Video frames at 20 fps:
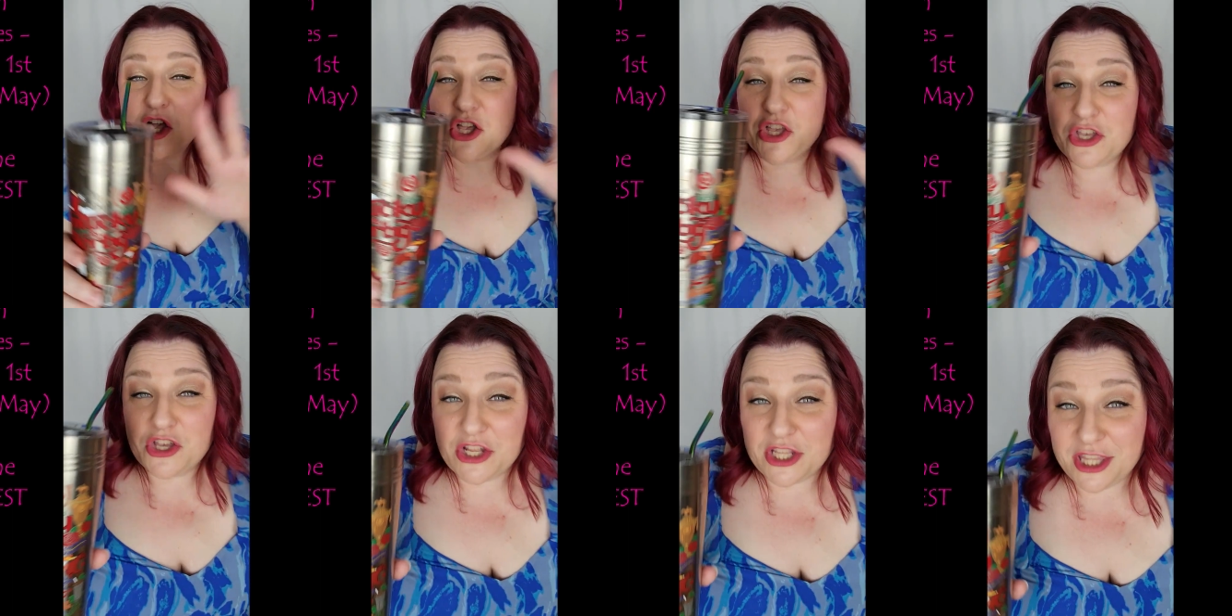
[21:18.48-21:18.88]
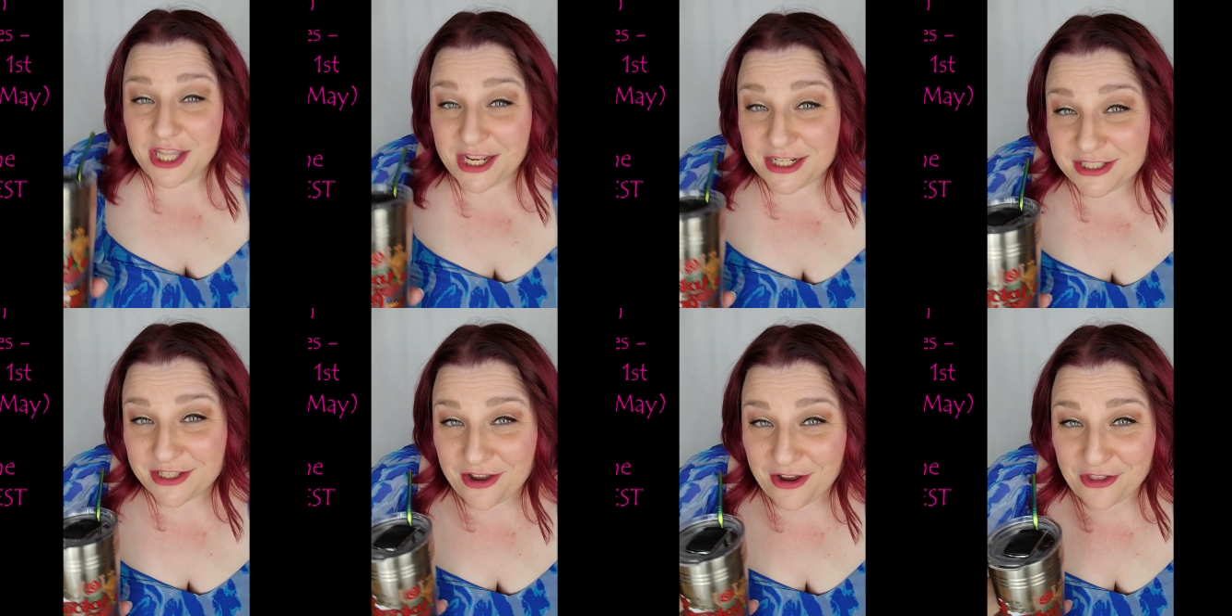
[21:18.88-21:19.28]
good
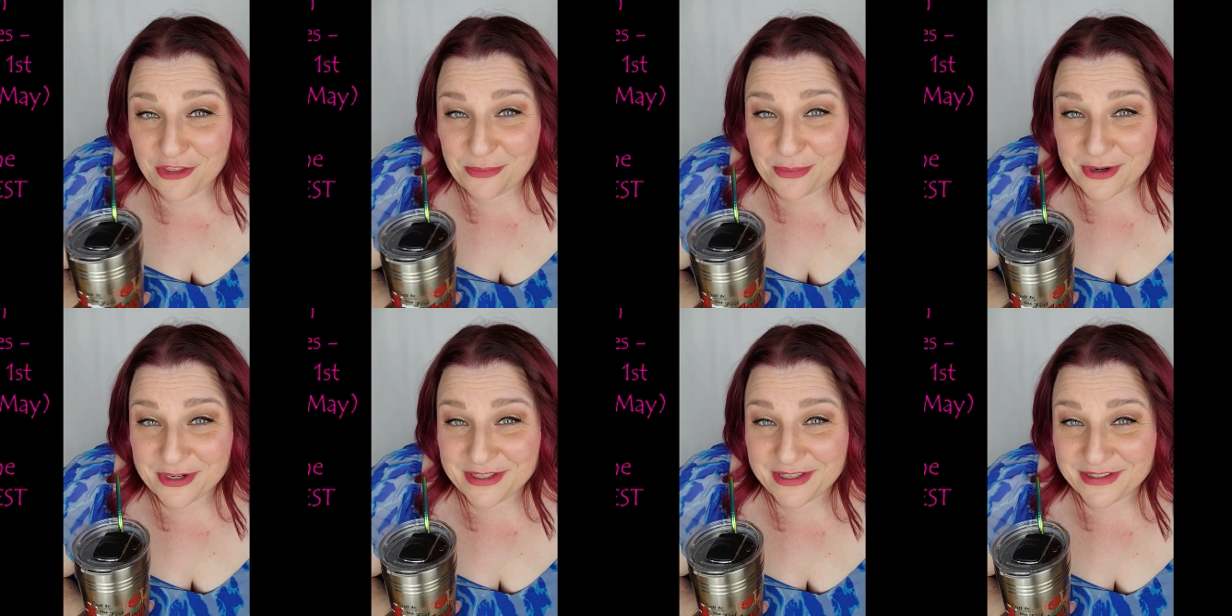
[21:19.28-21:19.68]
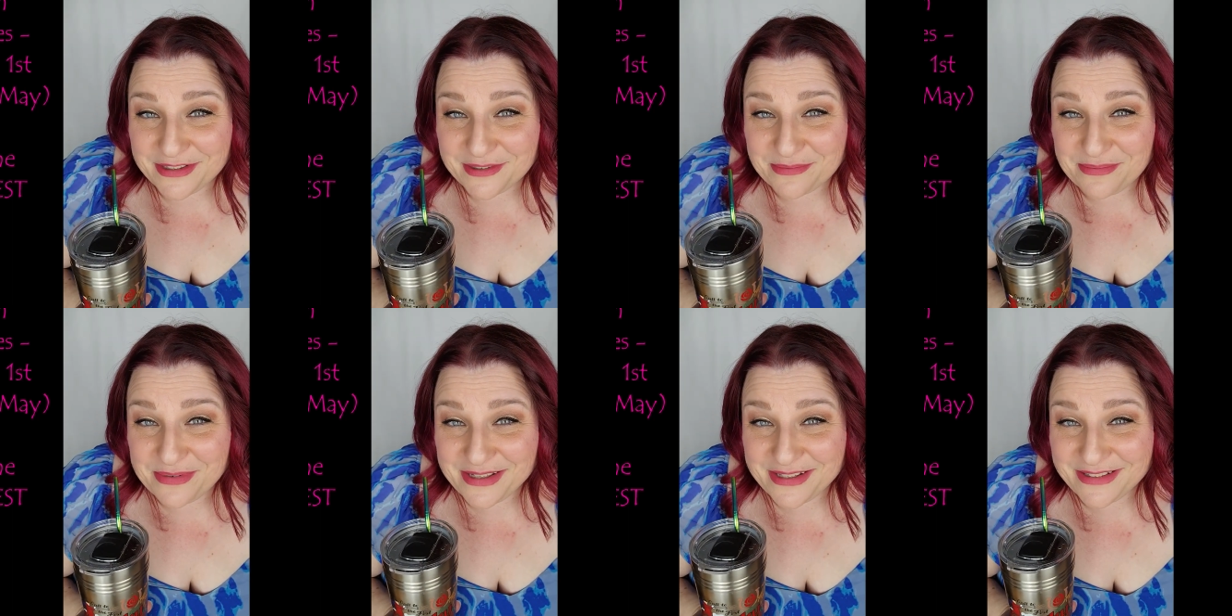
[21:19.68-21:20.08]
luck to all the
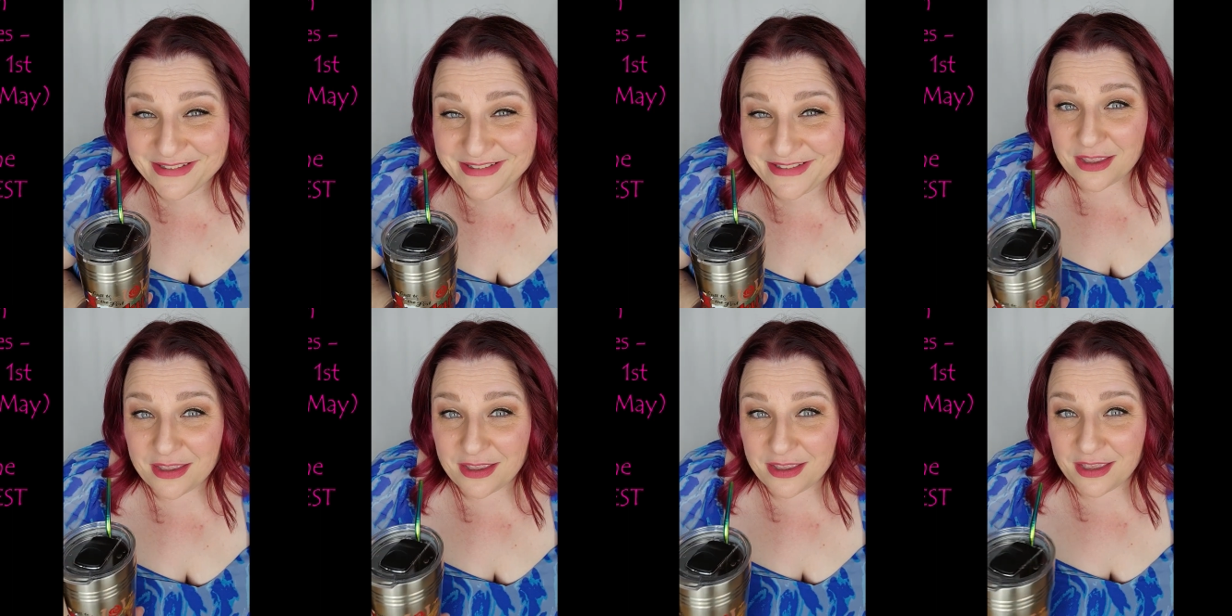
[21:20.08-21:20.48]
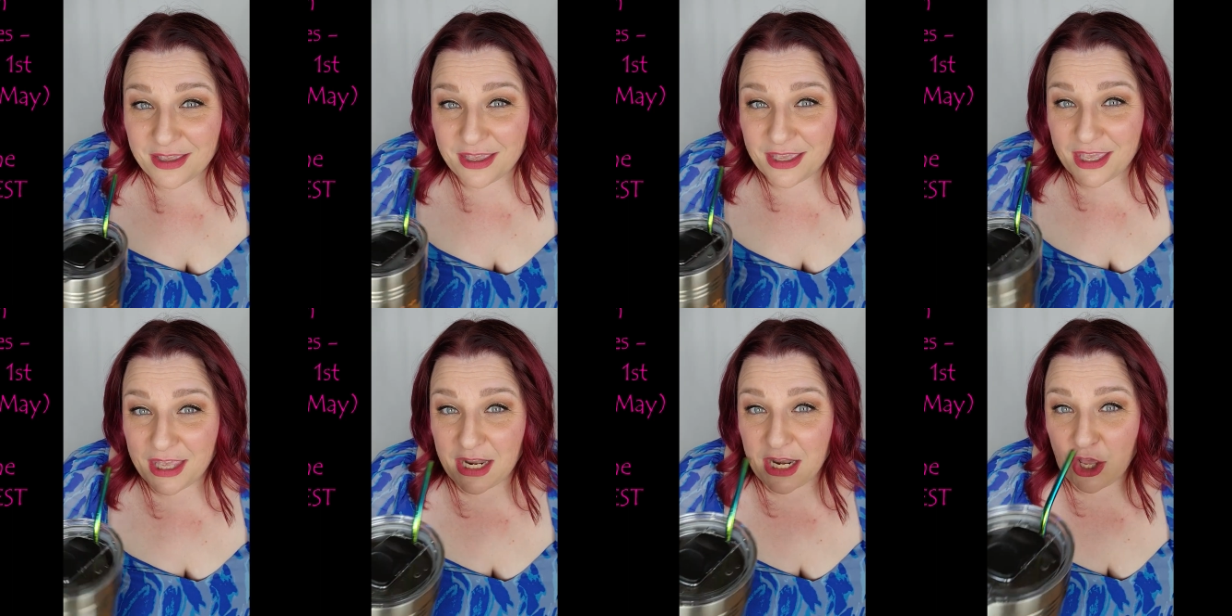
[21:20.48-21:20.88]
participants,
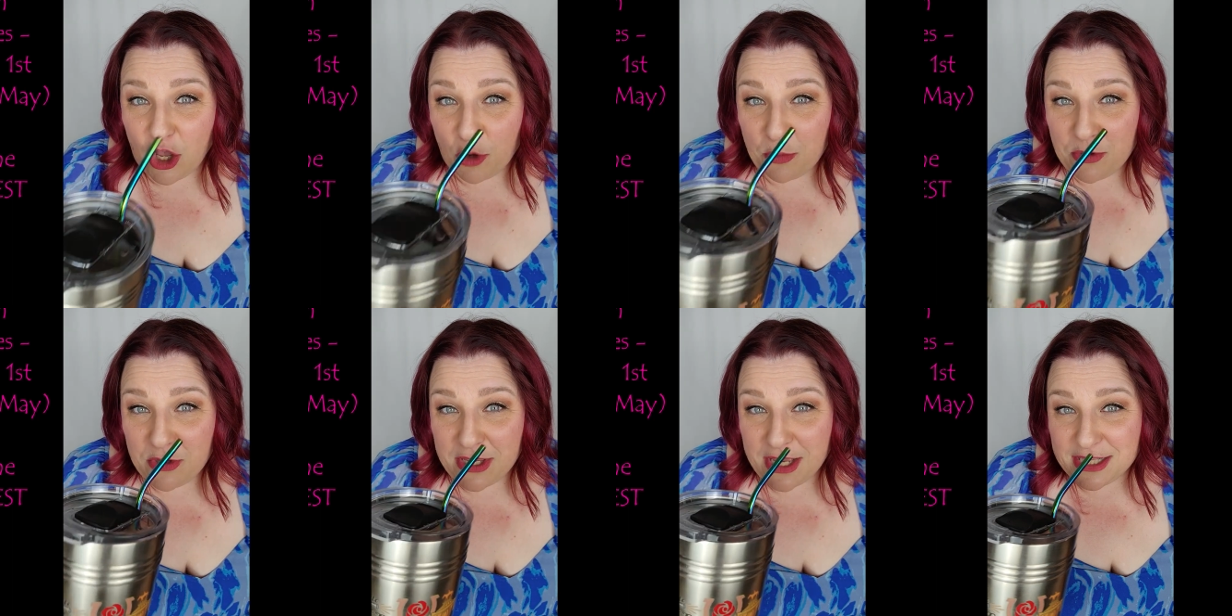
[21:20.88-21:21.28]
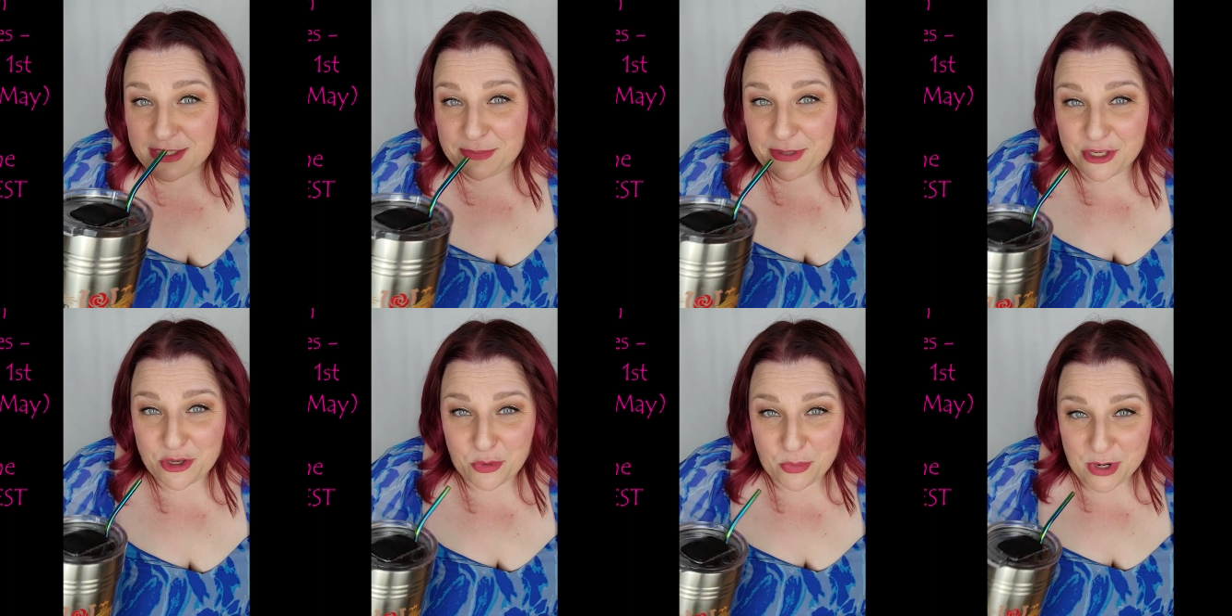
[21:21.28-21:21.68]
and I hope you guys
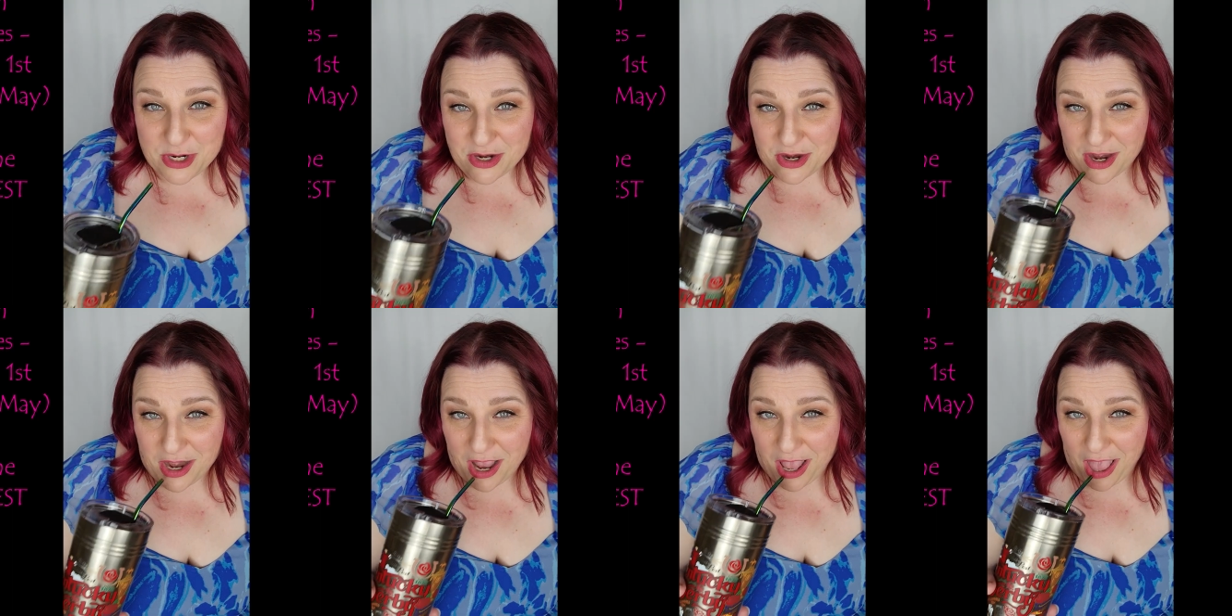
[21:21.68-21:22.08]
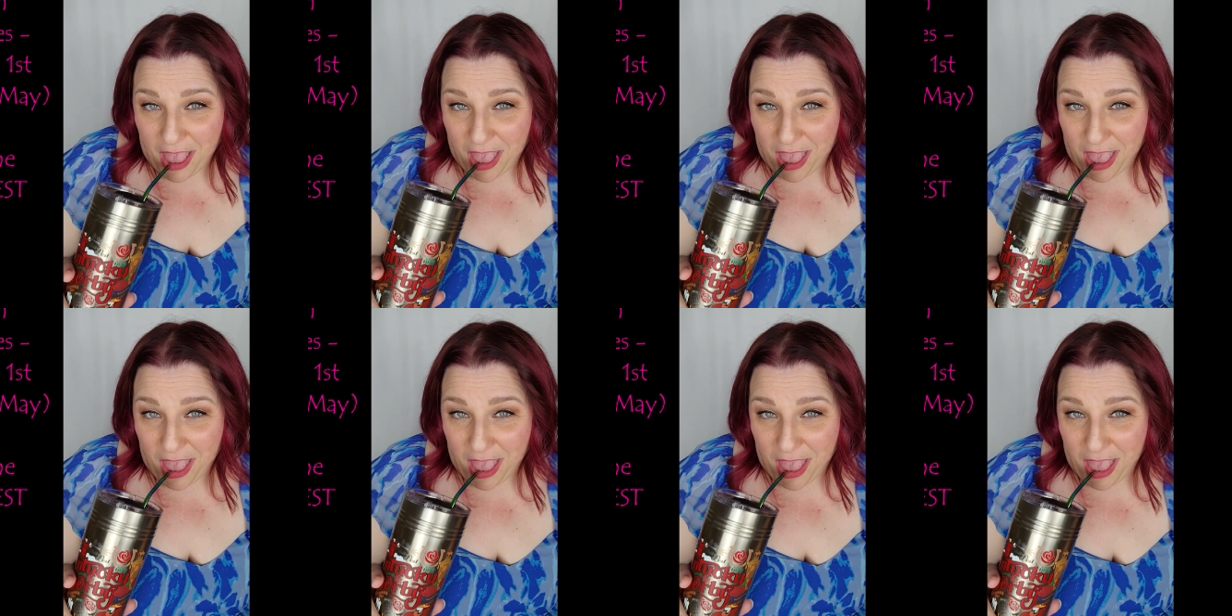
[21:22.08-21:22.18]
pick a winner.